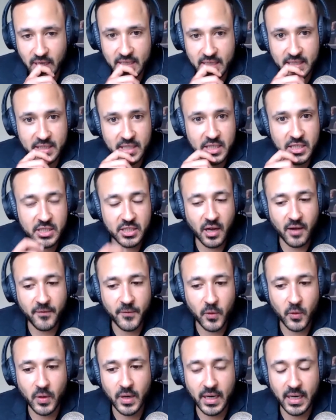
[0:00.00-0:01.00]
He said
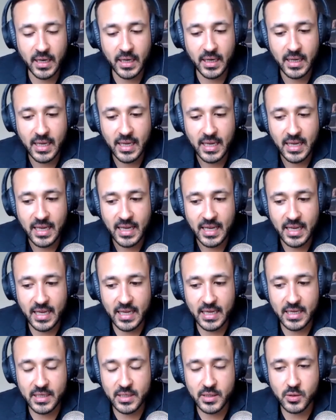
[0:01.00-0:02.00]
suffering
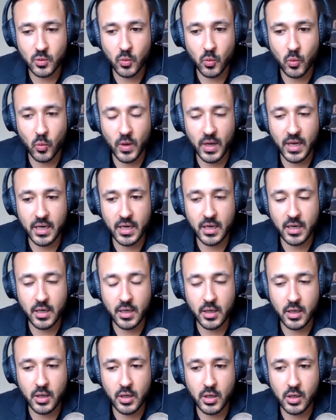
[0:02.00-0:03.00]
is when
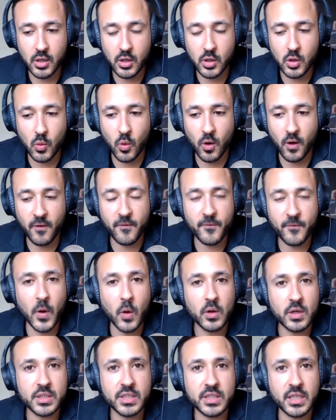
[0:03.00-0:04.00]
you are
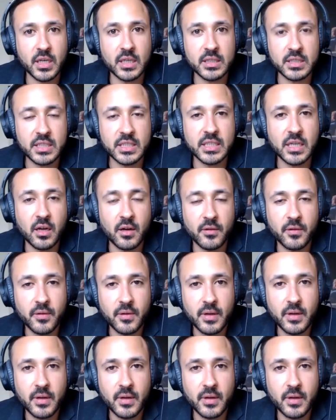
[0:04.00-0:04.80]
focusing on self.